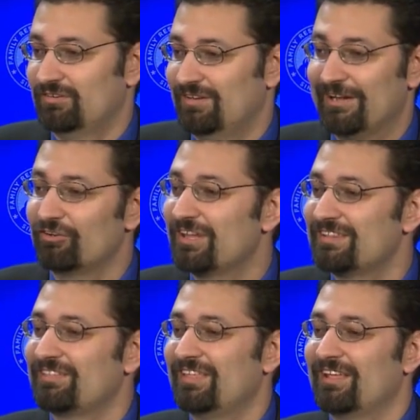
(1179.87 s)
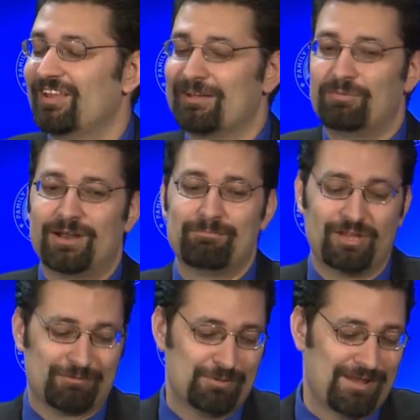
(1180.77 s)
I don't get that thing like when I'm
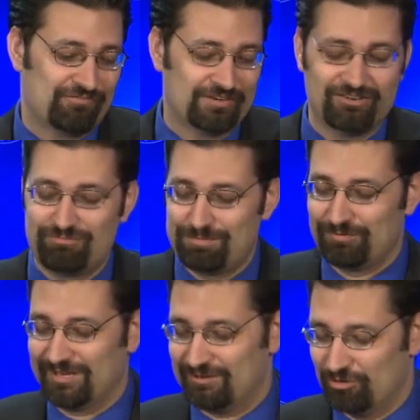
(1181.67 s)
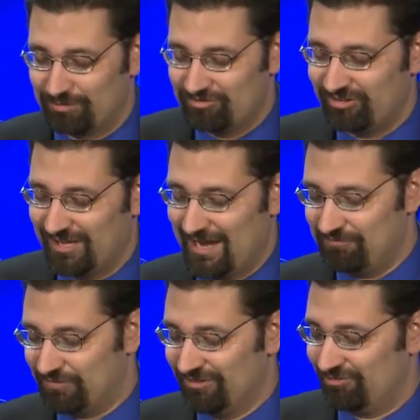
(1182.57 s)
like when my friends like, you know, recently I had
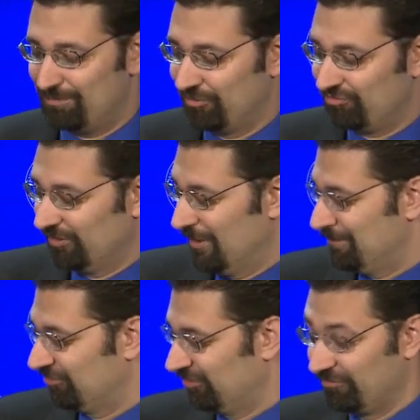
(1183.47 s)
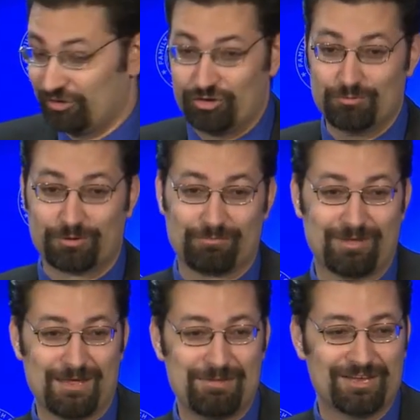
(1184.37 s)
friends post a picture of their newborn
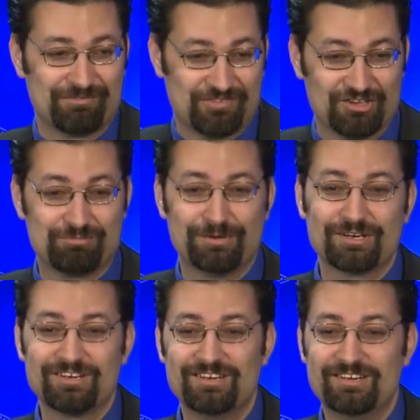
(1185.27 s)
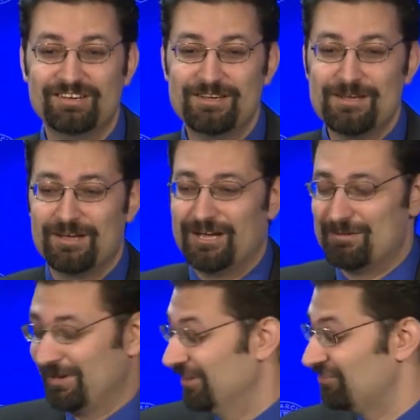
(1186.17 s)
baby on Facebook. And
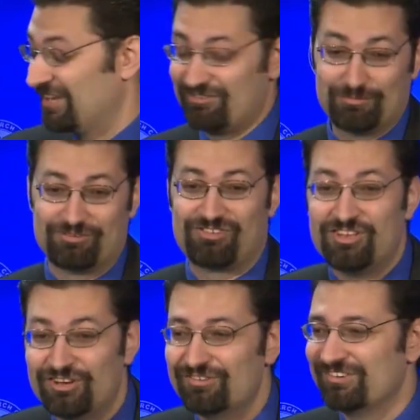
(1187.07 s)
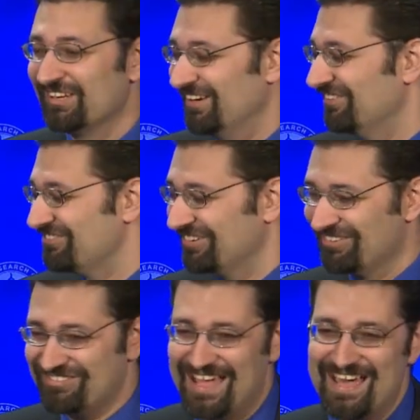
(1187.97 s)
in this case, it was cute, you know, so
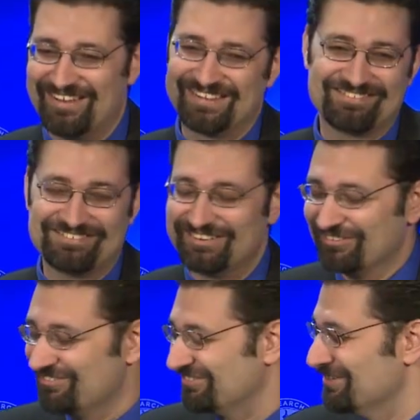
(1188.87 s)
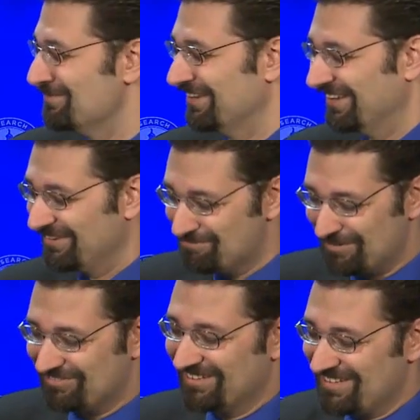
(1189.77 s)
there's that. Like, that's not always true, but they
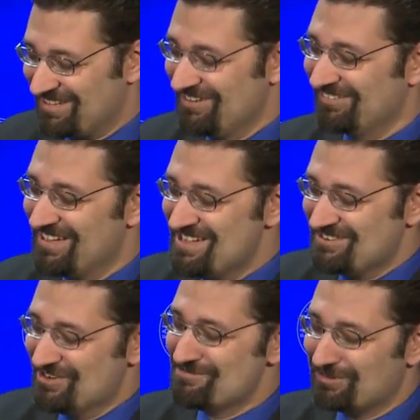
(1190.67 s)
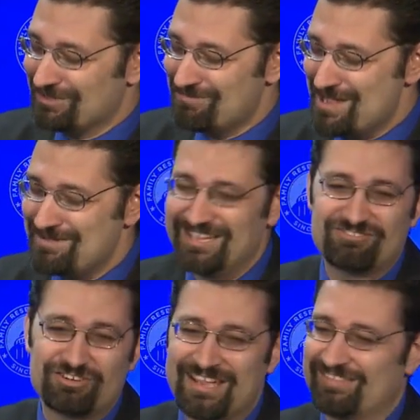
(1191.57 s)
pictured a cute newborn baby. It's
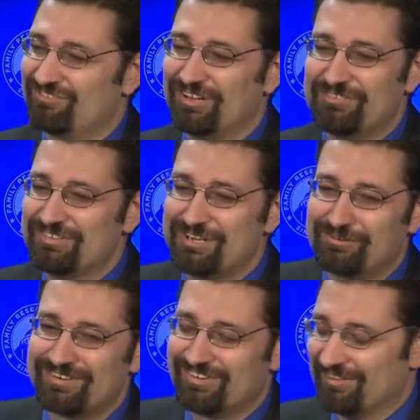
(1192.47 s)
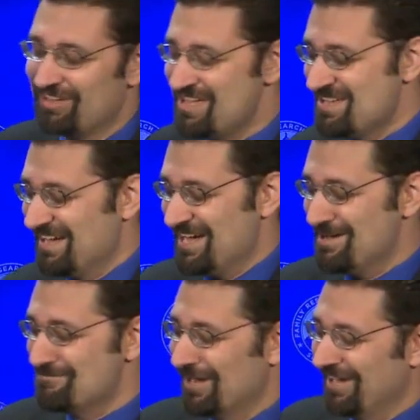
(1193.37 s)
okay. They still have an equal right to life.
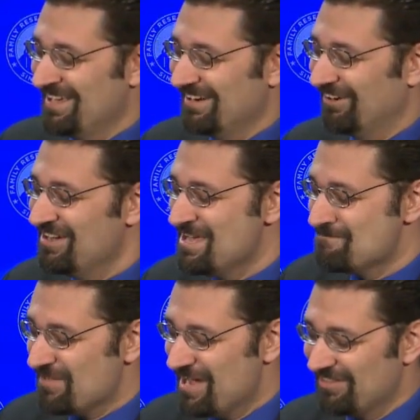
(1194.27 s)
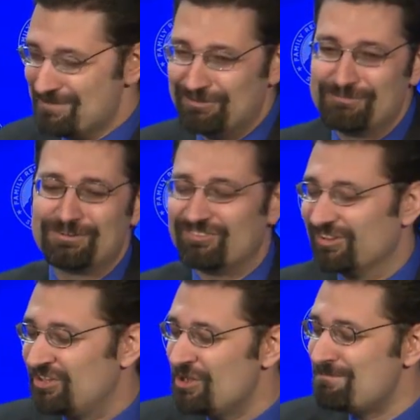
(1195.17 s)
But, you know, they put a picture of the
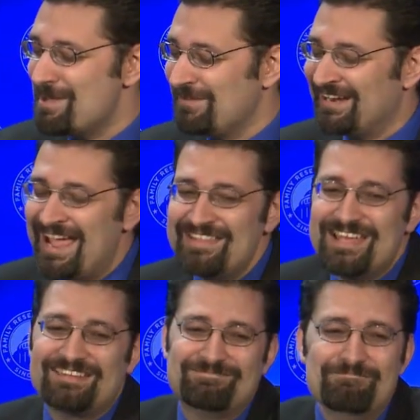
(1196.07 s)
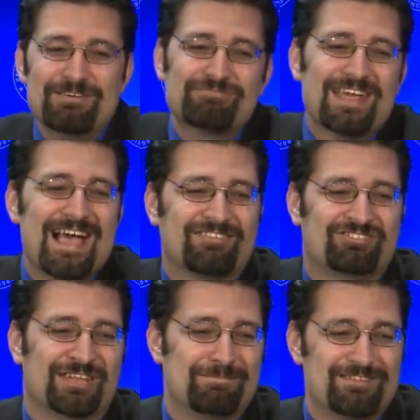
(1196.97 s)
cute baby, and I had that reaction
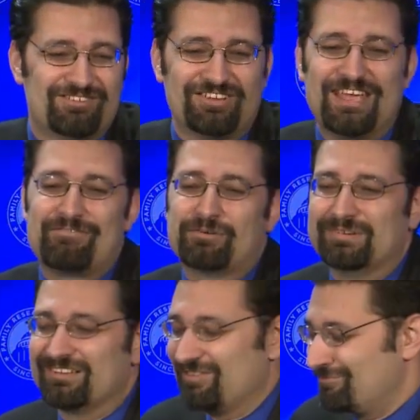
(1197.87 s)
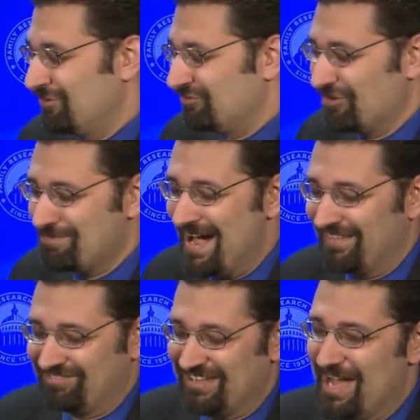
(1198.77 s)
that basically everyone except
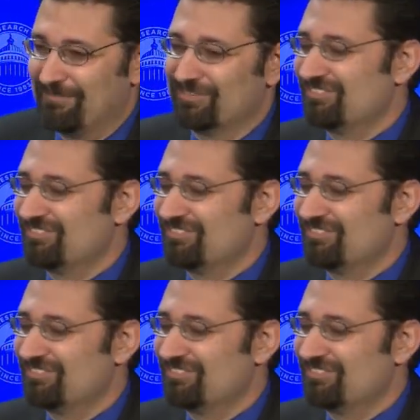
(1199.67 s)
sociopaths have, which